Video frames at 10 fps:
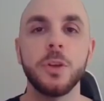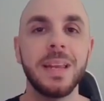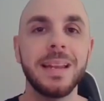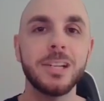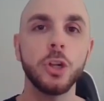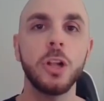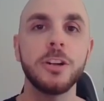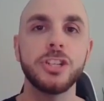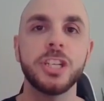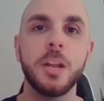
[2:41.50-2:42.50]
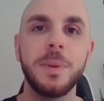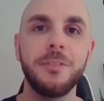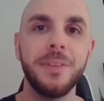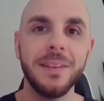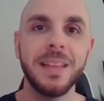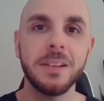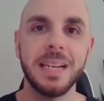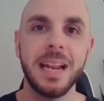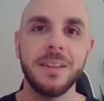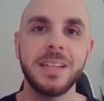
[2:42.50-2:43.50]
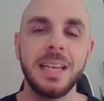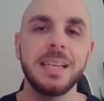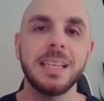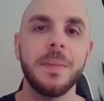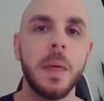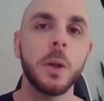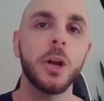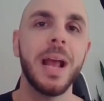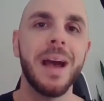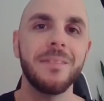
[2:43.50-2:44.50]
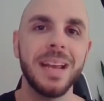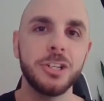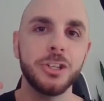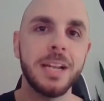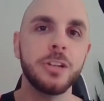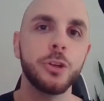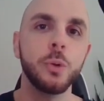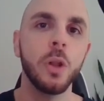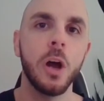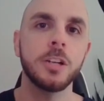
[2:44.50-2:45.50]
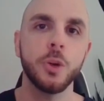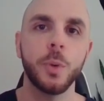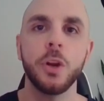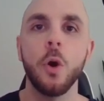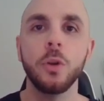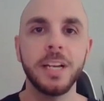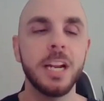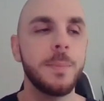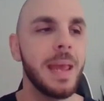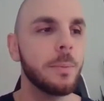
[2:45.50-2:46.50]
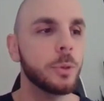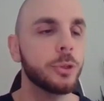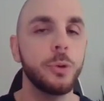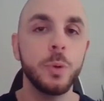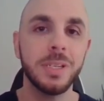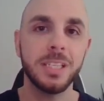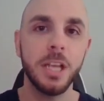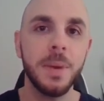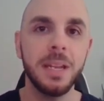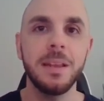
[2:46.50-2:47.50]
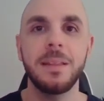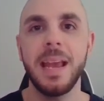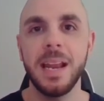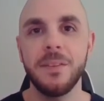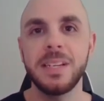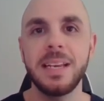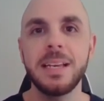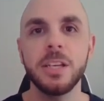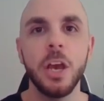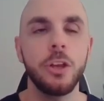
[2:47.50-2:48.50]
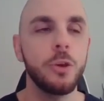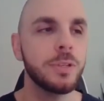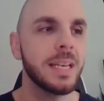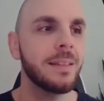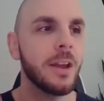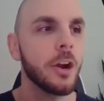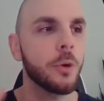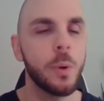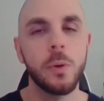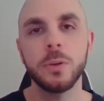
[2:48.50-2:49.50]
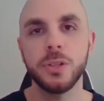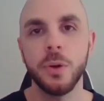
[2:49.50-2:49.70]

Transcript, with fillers: So the initial launch is going to be 5,000 NFTs, and then they're going to have a Gen 2 launch where you're only going to be able to summon the NFTs using their Chronos